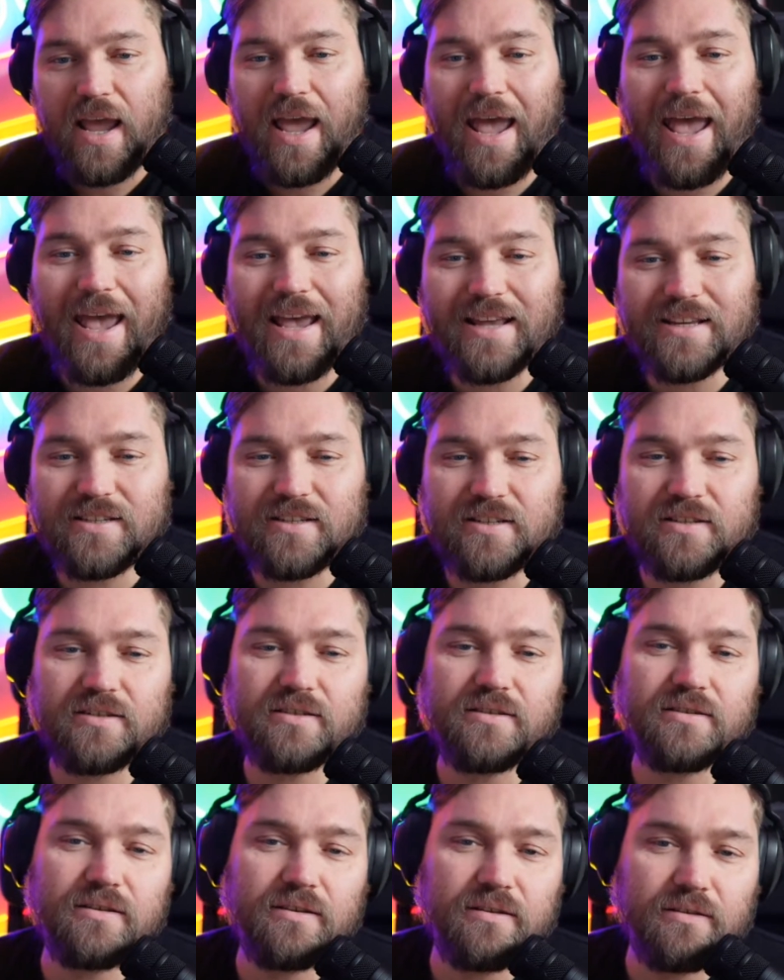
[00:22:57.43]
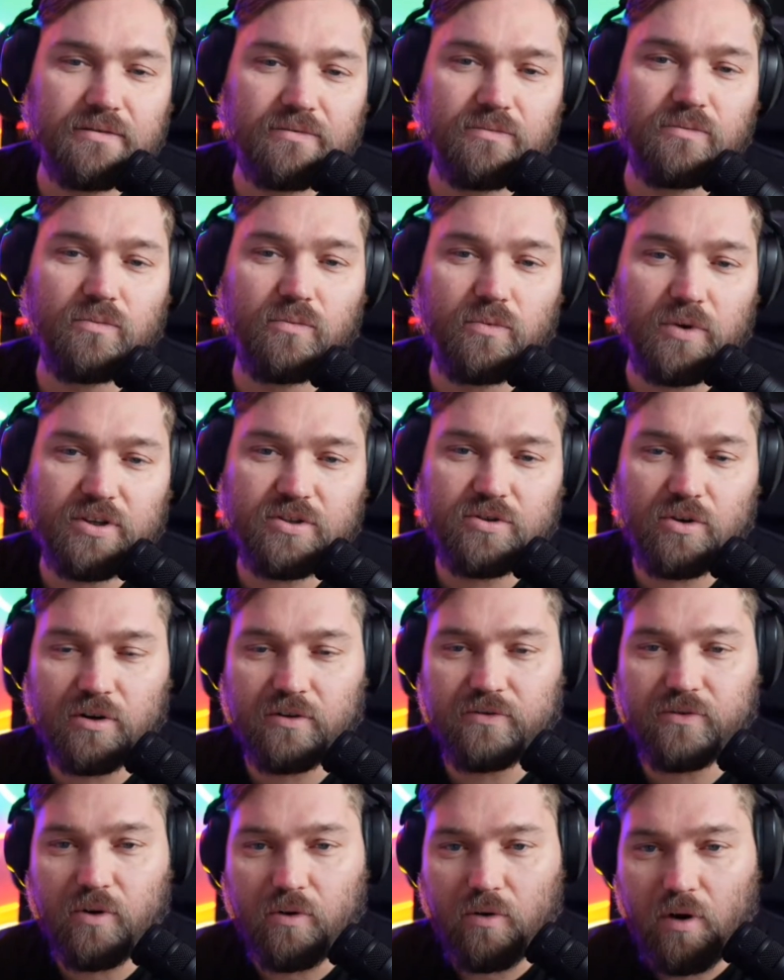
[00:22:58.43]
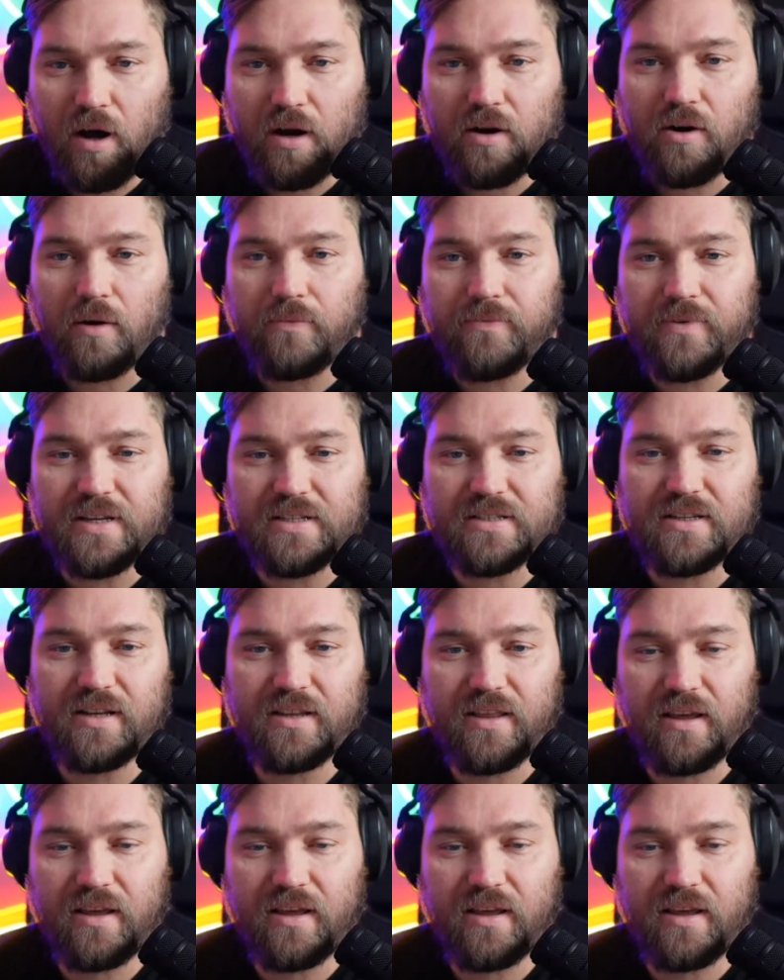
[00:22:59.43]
As we sort of go on, obviously there are